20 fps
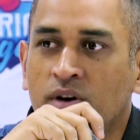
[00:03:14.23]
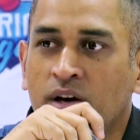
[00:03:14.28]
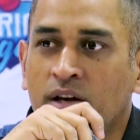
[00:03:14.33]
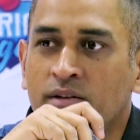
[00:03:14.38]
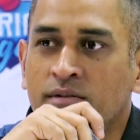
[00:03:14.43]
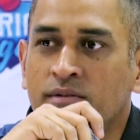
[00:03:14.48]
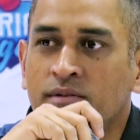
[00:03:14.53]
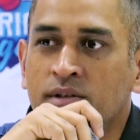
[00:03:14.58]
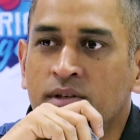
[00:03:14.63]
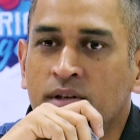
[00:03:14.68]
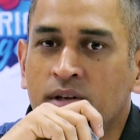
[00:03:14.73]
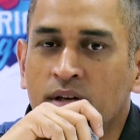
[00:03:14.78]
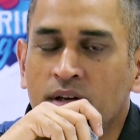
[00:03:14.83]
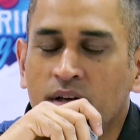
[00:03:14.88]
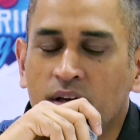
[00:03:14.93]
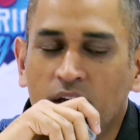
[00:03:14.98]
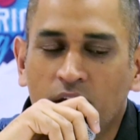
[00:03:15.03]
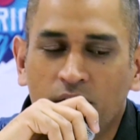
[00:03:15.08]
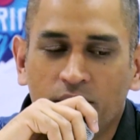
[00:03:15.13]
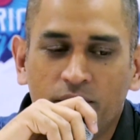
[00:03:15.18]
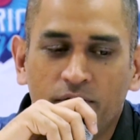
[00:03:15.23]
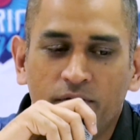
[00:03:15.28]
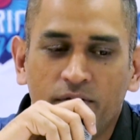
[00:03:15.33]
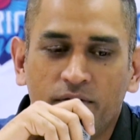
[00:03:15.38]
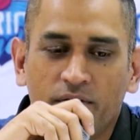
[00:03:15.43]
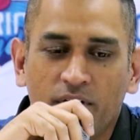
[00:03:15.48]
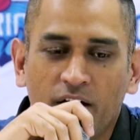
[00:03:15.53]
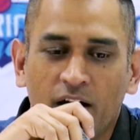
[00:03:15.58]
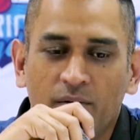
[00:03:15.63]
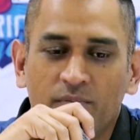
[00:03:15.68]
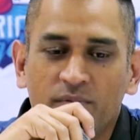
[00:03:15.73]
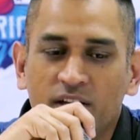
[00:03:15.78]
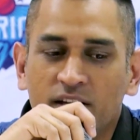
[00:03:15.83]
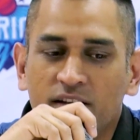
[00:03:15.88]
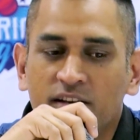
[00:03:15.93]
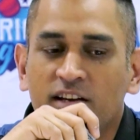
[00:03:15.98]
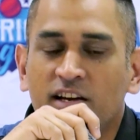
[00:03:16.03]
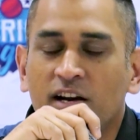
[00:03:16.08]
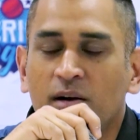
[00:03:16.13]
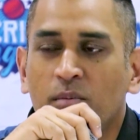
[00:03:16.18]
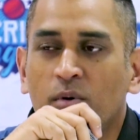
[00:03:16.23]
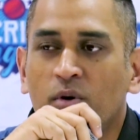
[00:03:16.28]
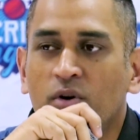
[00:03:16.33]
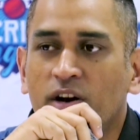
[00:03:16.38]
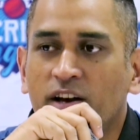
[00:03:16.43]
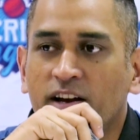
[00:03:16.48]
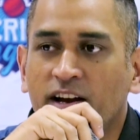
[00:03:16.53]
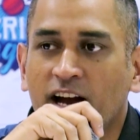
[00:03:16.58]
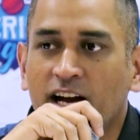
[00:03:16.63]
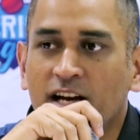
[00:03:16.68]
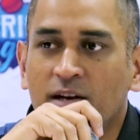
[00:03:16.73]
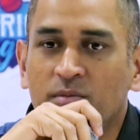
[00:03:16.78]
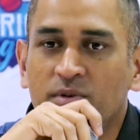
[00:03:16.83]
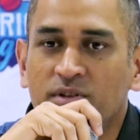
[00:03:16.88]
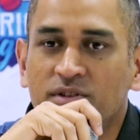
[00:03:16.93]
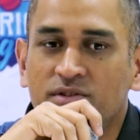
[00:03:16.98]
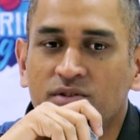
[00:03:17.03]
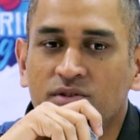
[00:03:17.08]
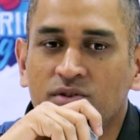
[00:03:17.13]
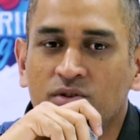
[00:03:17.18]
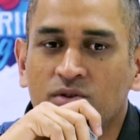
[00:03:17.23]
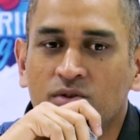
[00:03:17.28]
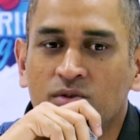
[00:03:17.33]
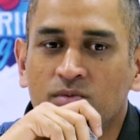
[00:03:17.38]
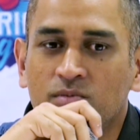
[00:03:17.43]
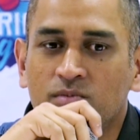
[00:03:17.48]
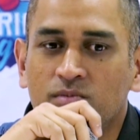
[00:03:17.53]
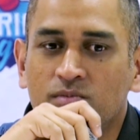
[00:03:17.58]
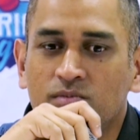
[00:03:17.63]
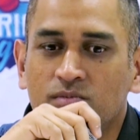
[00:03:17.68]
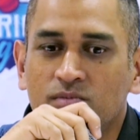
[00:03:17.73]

And if I'm thinking about academies, you know,